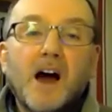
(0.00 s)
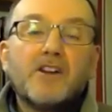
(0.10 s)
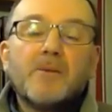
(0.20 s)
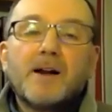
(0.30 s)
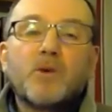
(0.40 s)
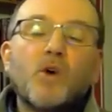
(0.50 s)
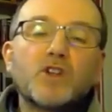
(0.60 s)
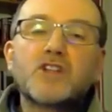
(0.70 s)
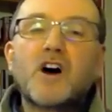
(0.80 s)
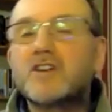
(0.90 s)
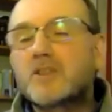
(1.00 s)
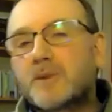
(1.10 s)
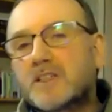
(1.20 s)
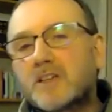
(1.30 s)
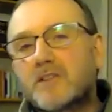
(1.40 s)
no matter what our
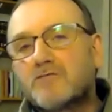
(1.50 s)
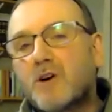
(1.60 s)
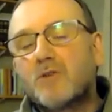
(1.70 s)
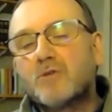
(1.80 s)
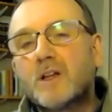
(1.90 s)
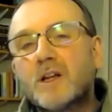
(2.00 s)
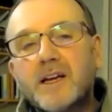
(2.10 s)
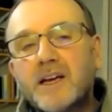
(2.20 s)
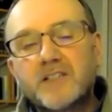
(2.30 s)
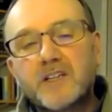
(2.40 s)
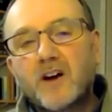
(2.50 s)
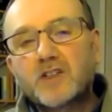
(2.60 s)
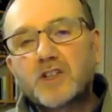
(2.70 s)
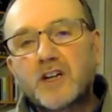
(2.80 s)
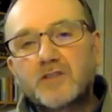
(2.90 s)
specific role is in our
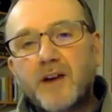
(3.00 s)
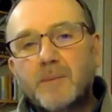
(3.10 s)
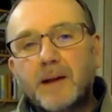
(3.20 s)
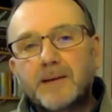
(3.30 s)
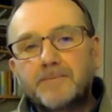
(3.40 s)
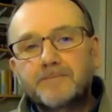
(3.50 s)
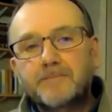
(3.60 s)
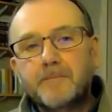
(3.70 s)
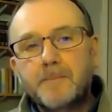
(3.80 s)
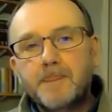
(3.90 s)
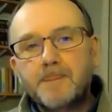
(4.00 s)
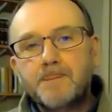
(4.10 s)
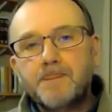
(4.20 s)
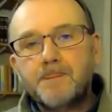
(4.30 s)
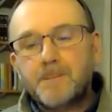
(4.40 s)
church family.
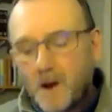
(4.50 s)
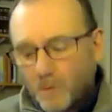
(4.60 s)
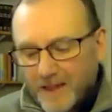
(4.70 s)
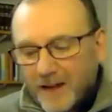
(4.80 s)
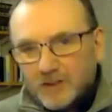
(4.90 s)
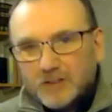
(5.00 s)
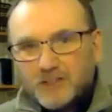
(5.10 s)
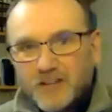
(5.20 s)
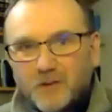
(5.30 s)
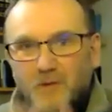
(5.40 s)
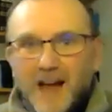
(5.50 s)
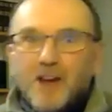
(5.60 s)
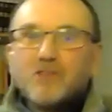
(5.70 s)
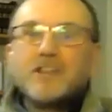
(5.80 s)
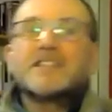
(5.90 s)
Without just for a second,
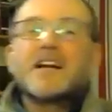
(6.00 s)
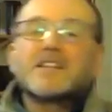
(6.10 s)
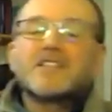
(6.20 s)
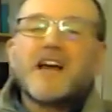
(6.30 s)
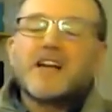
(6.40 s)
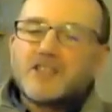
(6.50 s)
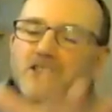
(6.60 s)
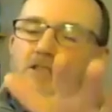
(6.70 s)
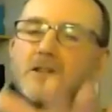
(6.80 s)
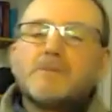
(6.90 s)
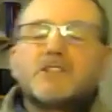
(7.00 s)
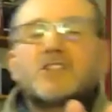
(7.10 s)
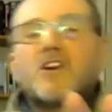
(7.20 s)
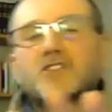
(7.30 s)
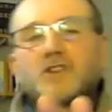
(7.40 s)
without looking down at the text, let me just
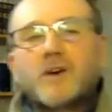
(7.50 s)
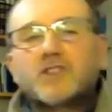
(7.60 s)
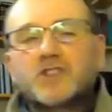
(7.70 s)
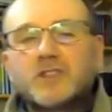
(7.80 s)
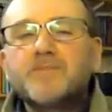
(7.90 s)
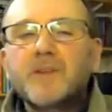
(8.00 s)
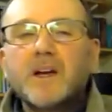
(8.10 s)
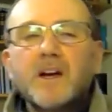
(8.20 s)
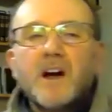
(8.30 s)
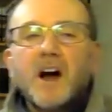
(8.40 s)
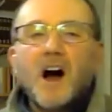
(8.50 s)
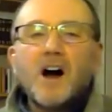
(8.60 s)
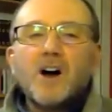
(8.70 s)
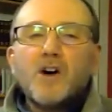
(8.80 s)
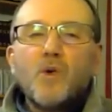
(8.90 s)
ask a question.
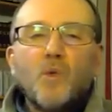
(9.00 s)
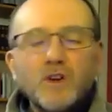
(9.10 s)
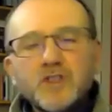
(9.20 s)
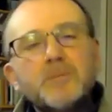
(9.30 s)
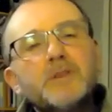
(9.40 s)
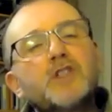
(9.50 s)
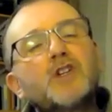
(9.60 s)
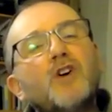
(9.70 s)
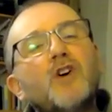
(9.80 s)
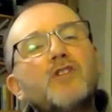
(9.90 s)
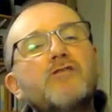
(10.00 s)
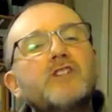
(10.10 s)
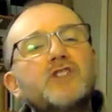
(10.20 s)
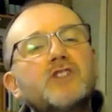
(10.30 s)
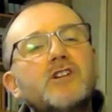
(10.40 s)
What does a mature
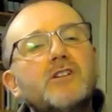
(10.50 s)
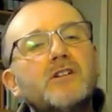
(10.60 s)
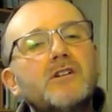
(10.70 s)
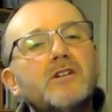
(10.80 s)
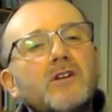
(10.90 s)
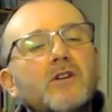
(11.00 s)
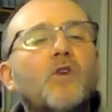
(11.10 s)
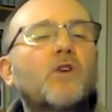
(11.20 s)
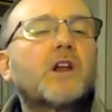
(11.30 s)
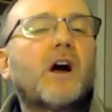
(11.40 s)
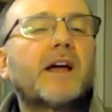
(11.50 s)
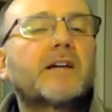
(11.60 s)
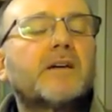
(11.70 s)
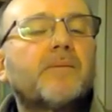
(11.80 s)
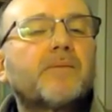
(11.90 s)
Christian look like?